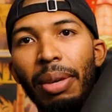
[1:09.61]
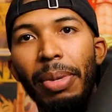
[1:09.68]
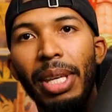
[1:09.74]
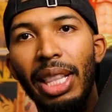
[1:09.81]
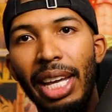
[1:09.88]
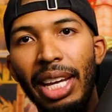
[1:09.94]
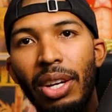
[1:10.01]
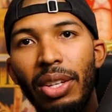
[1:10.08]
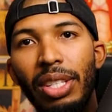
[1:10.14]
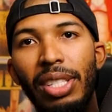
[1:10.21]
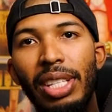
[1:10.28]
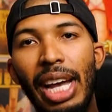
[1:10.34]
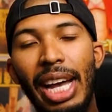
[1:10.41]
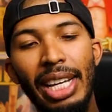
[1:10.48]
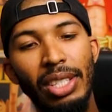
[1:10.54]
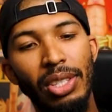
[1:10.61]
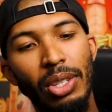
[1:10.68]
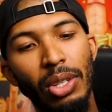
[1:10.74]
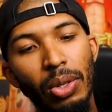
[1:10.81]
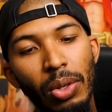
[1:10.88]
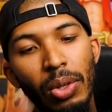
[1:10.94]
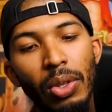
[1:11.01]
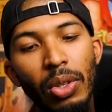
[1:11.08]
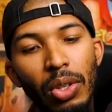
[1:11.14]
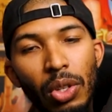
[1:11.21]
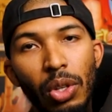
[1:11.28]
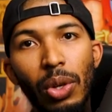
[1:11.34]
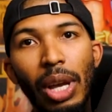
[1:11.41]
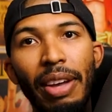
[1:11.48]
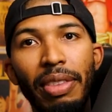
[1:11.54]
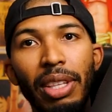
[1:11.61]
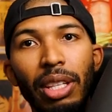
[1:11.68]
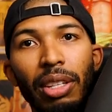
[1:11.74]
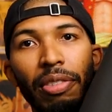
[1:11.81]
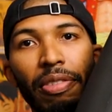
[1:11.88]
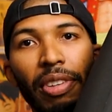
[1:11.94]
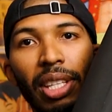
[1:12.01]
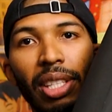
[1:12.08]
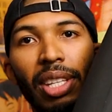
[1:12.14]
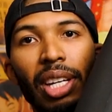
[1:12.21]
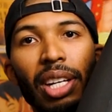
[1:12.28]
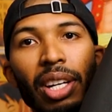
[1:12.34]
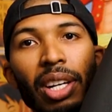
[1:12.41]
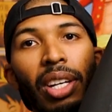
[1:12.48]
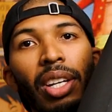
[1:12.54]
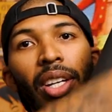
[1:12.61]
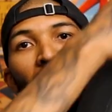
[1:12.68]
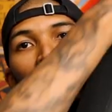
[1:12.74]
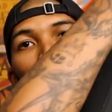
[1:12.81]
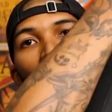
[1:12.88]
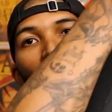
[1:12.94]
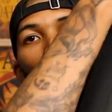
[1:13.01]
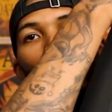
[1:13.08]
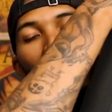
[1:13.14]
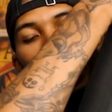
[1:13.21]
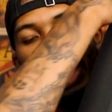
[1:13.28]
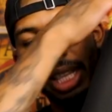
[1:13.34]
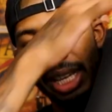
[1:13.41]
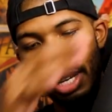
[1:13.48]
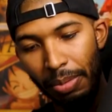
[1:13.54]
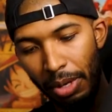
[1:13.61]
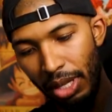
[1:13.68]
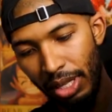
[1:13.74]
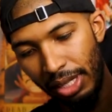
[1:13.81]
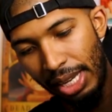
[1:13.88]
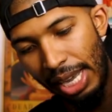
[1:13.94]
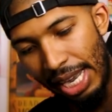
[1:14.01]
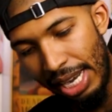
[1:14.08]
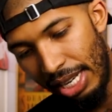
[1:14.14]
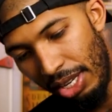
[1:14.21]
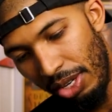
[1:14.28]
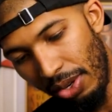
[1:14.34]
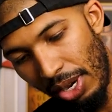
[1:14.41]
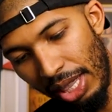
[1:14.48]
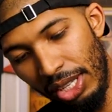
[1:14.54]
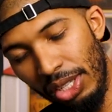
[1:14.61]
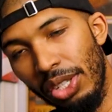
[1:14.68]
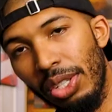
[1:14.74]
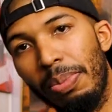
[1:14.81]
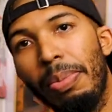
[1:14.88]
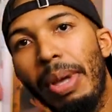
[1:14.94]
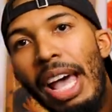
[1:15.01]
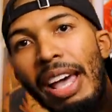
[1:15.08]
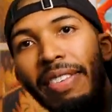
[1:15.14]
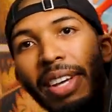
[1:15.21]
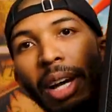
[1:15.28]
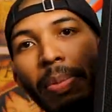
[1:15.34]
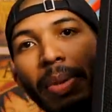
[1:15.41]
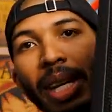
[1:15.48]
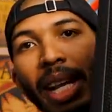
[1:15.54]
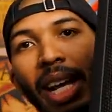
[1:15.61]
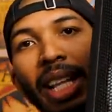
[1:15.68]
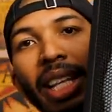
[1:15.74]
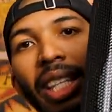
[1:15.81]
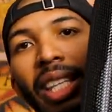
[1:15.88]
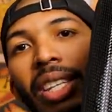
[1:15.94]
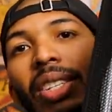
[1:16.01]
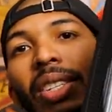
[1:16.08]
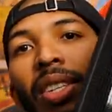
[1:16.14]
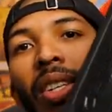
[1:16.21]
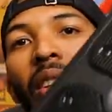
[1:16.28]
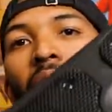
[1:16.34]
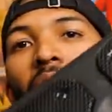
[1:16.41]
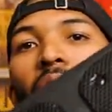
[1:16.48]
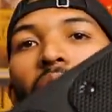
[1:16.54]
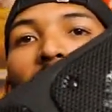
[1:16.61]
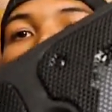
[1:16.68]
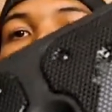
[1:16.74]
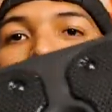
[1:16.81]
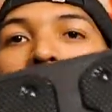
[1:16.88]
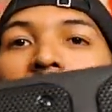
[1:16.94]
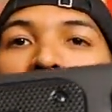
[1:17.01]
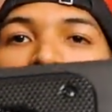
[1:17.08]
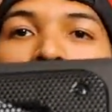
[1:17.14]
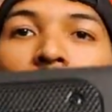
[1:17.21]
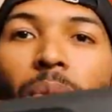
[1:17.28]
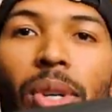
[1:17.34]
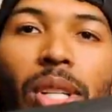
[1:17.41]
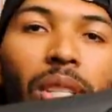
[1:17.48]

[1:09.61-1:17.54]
can be laid on the sides too. You do have the little feet here, so you can lay them on the side. You don't have to just have it up and down like this. You can do this if you